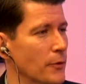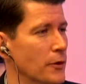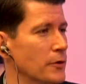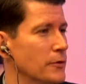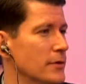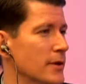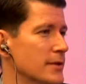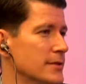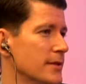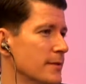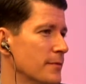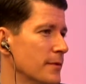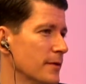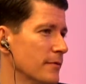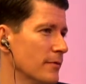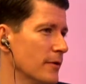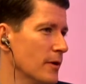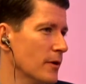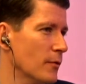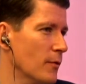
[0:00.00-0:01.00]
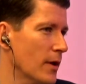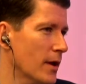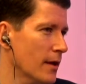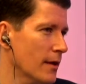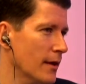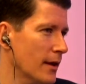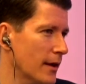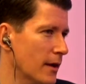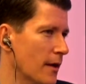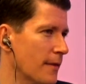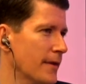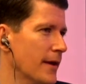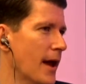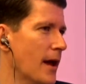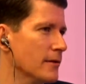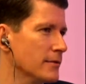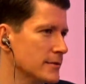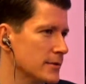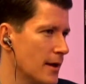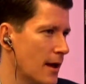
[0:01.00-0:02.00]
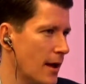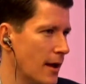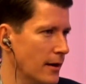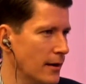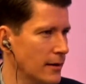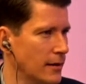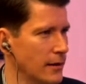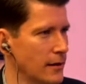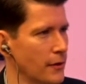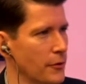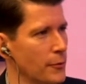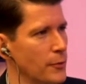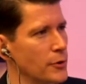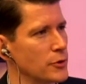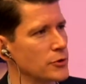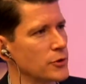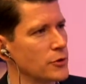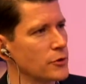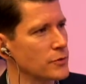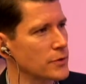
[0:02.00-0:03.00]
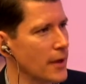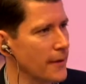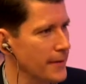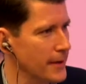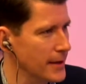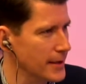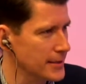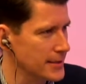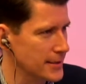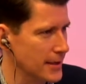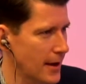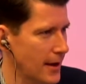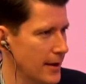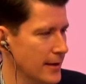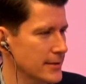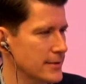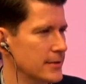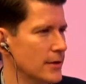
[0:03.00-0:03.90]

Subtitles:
someone who does something very well, like on the outside, and another person who's on the inside.